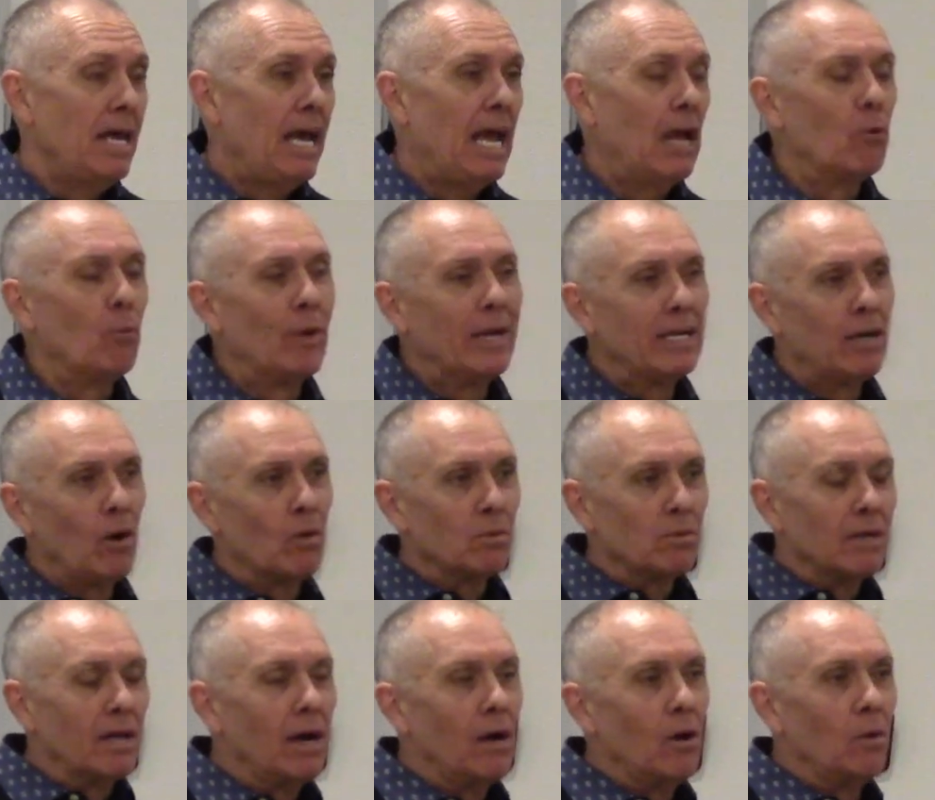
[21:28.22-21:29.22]
And we
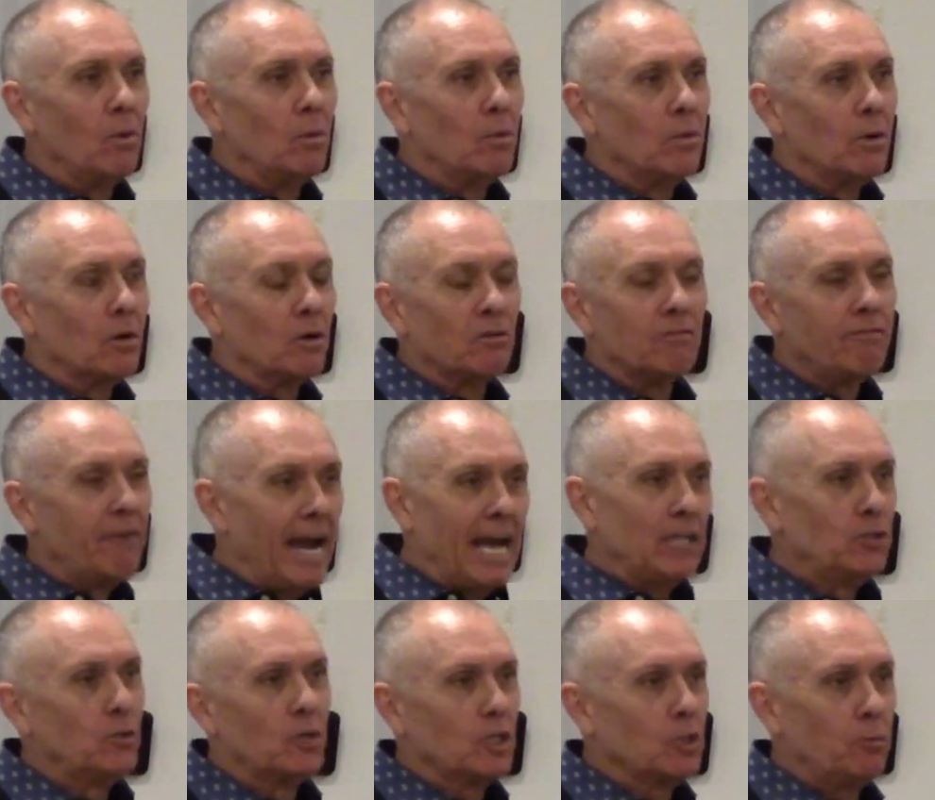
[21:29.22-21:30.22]
don't know her
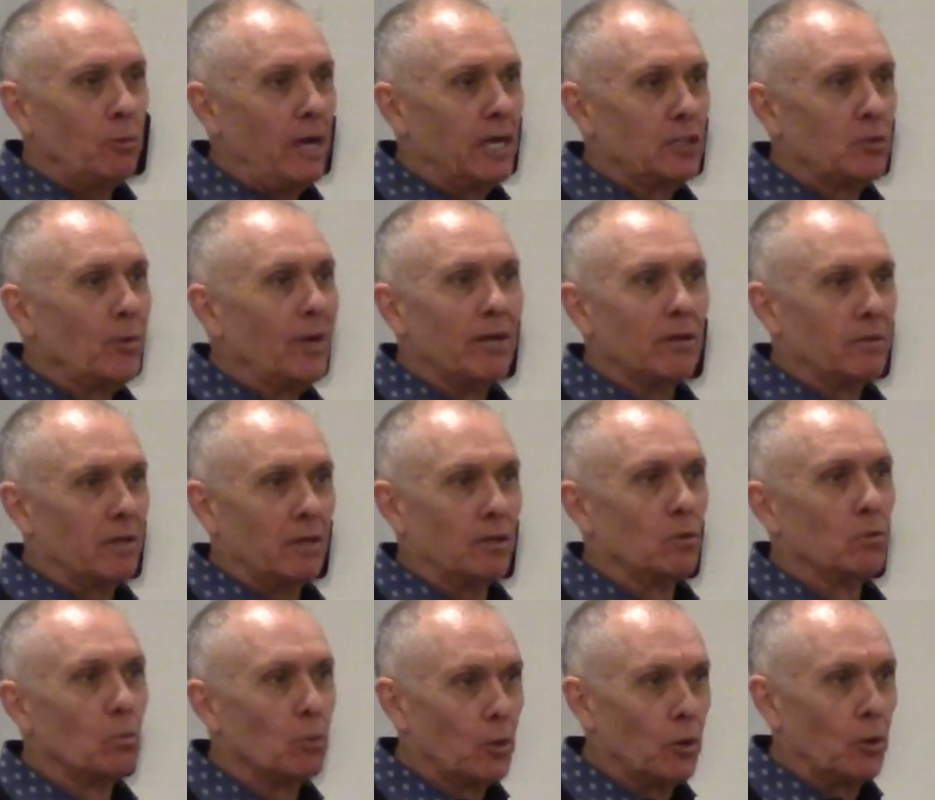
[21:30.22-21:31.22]
facial expression. We don't know
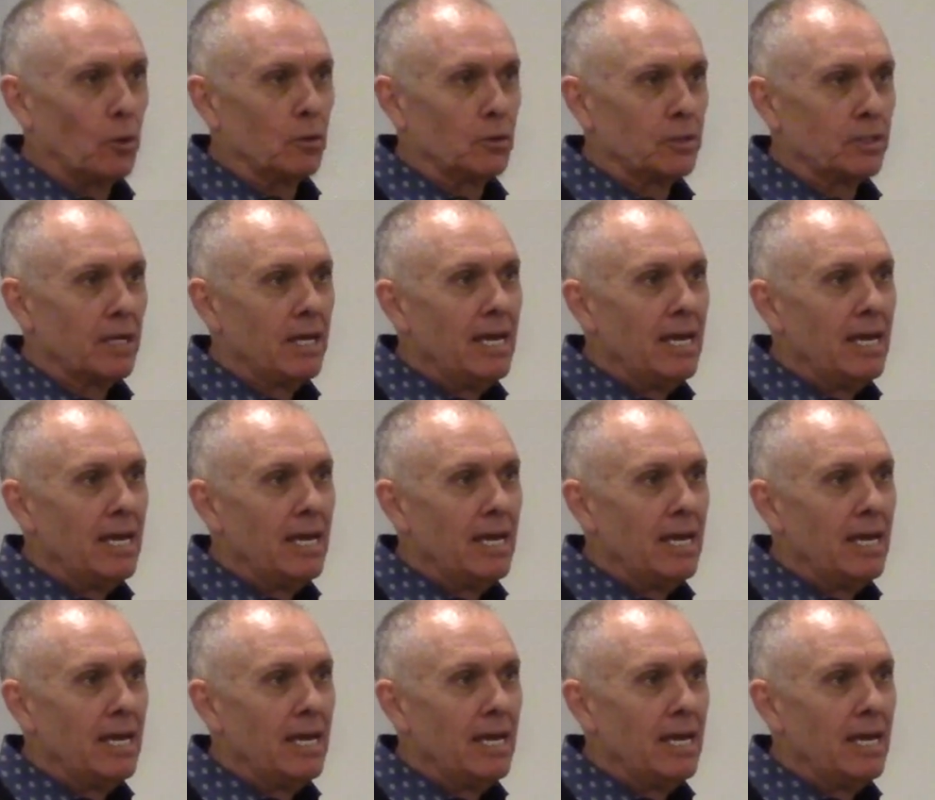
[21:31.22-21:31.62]
the word.